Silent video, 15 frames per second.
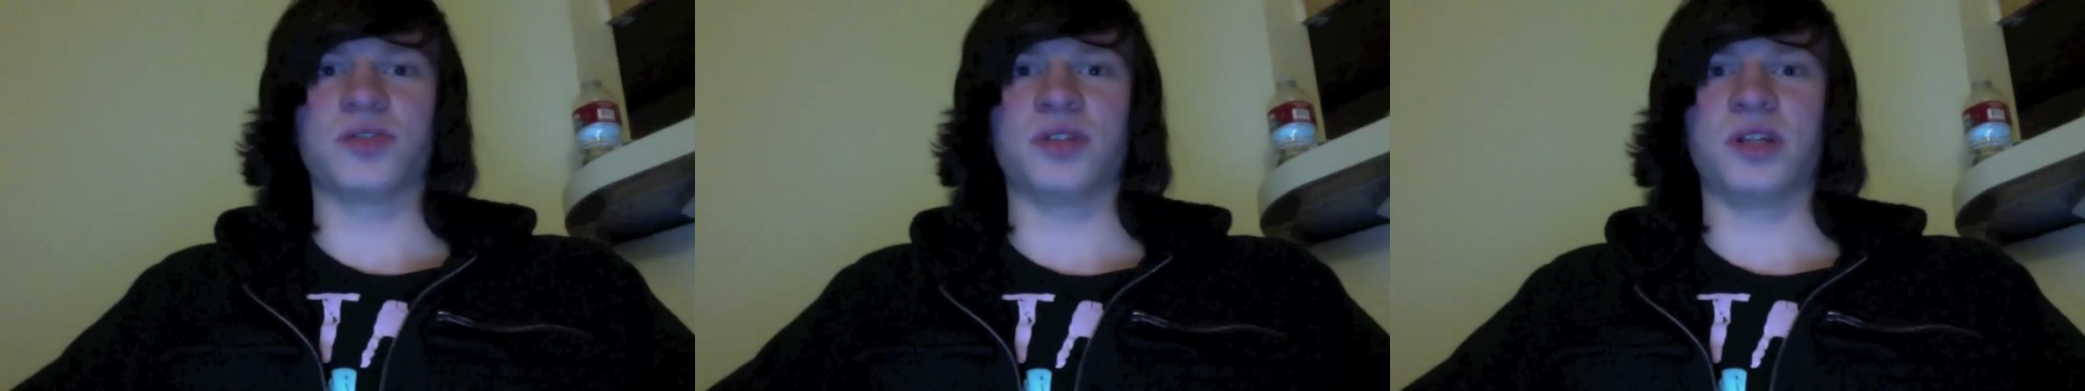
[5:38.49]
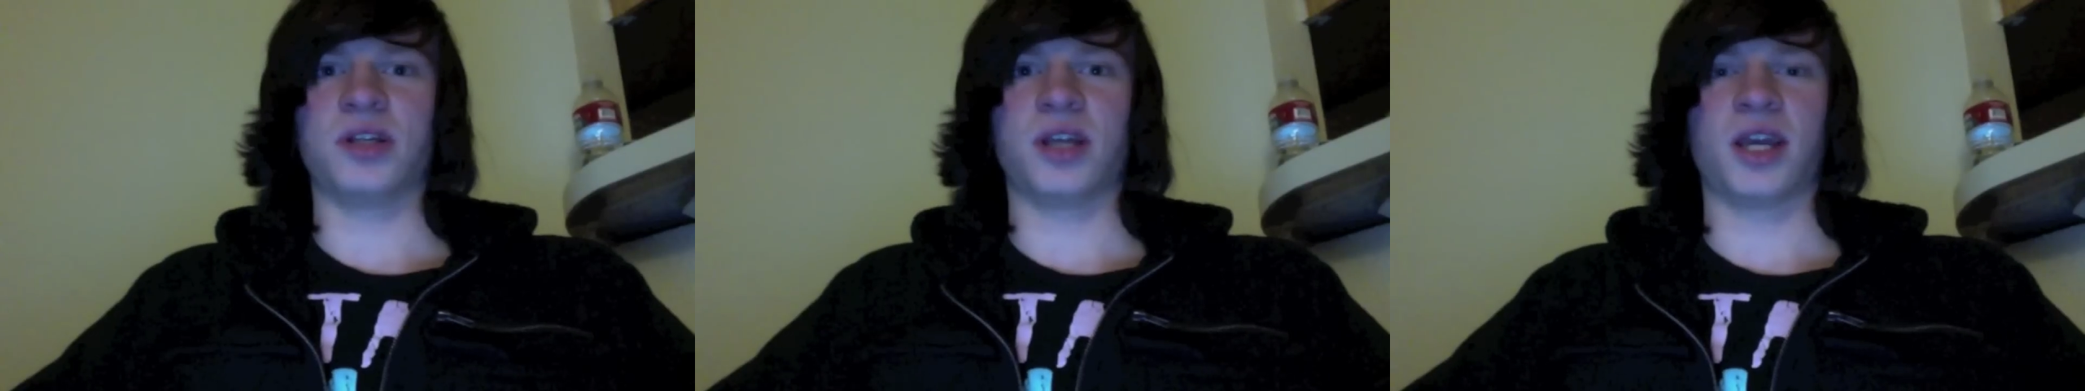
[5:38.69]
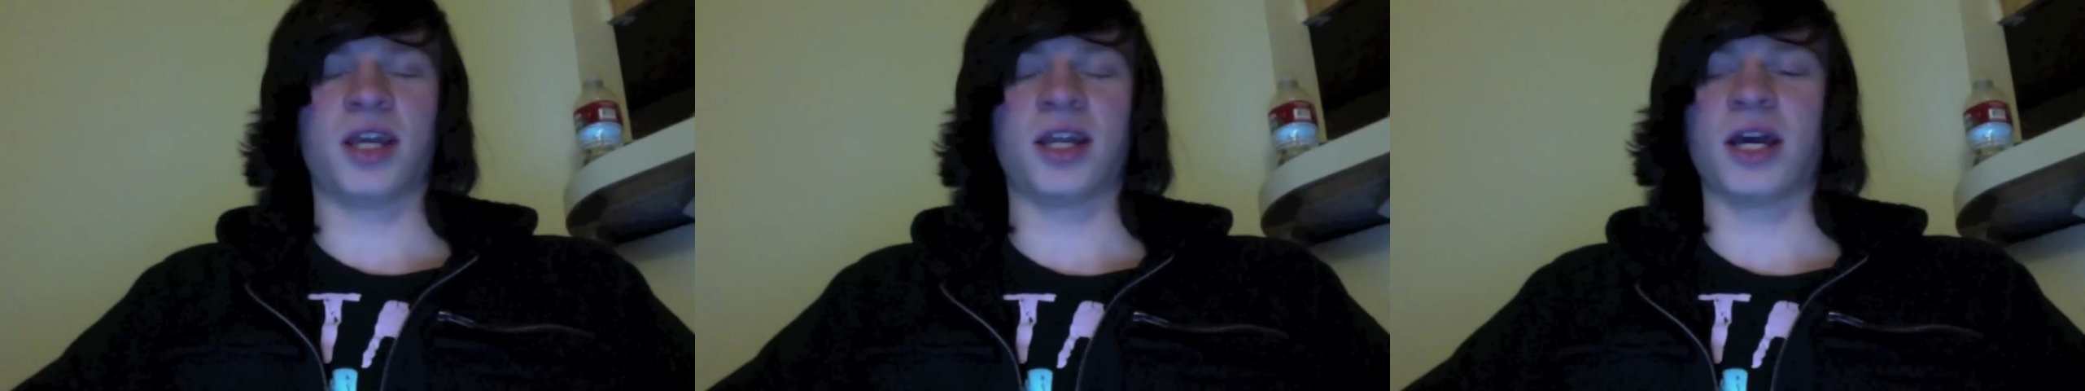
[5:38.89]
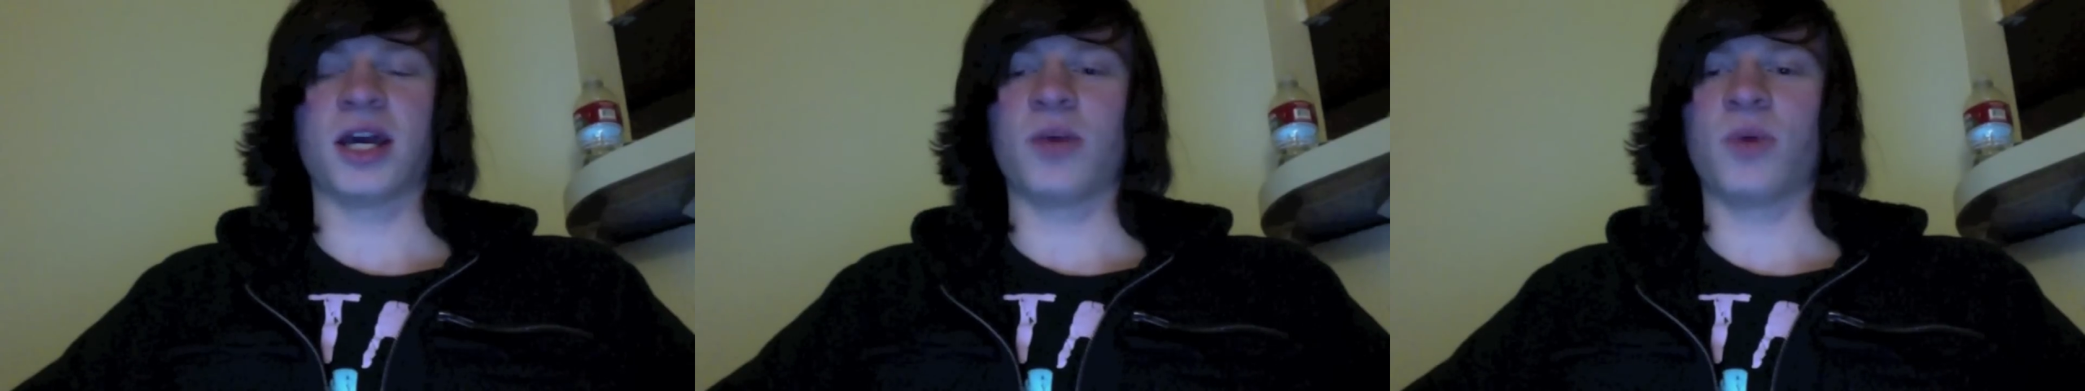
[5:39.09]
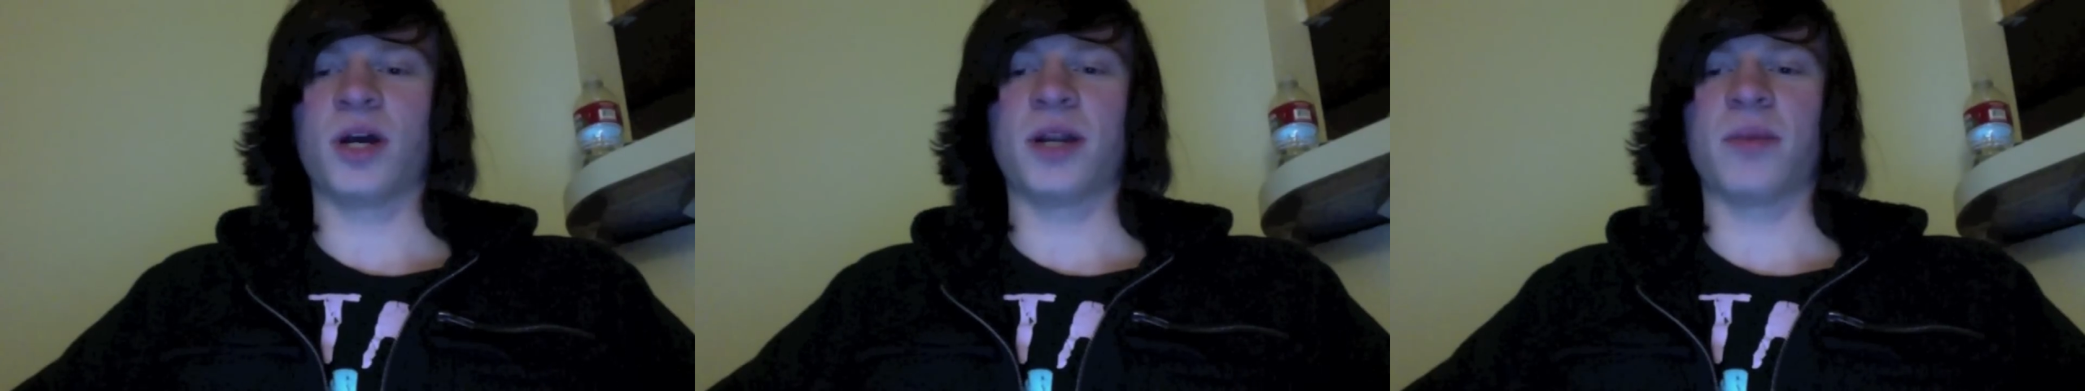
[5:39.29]
and I
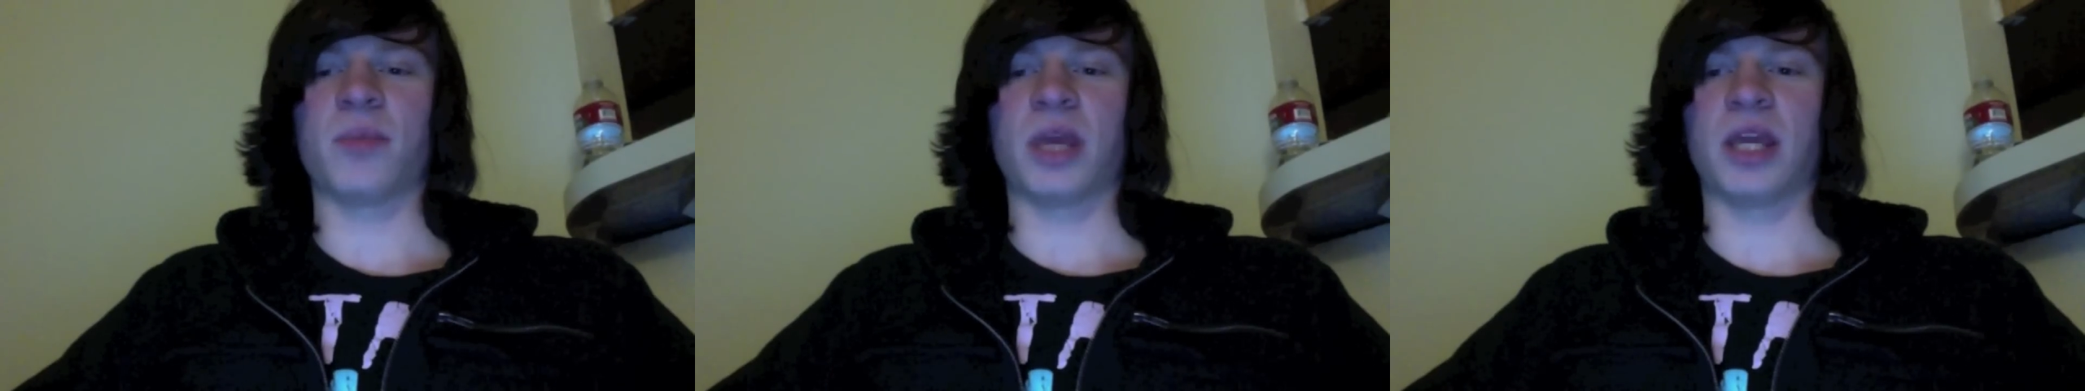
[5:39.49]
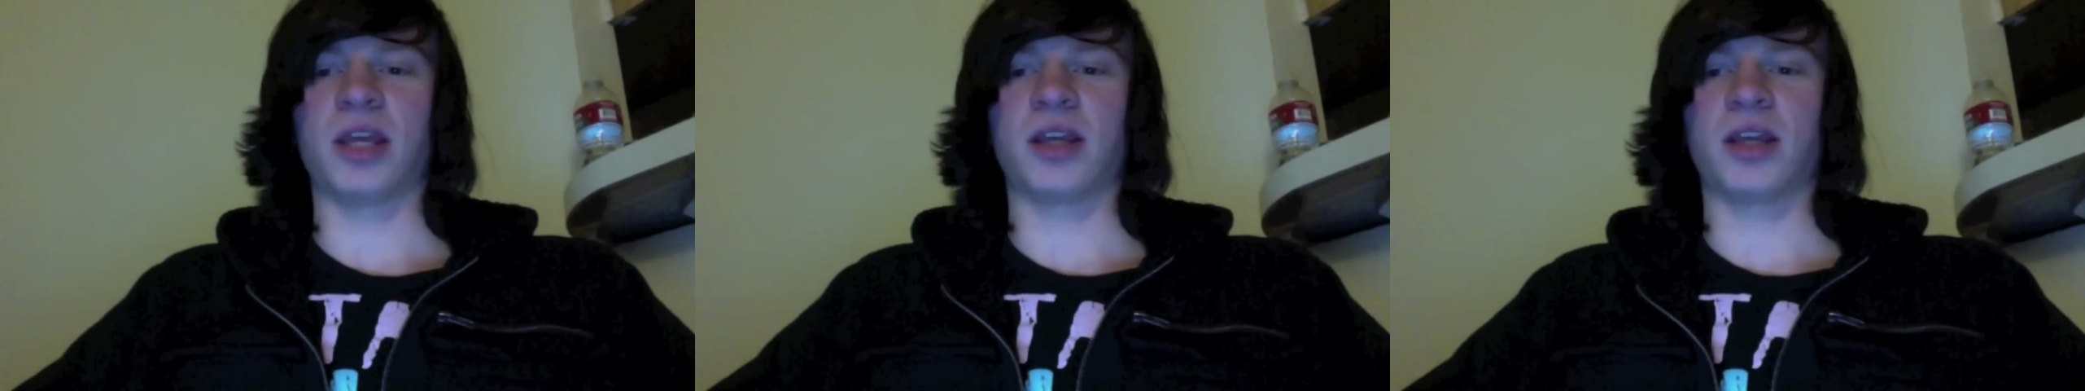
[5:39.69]
want to make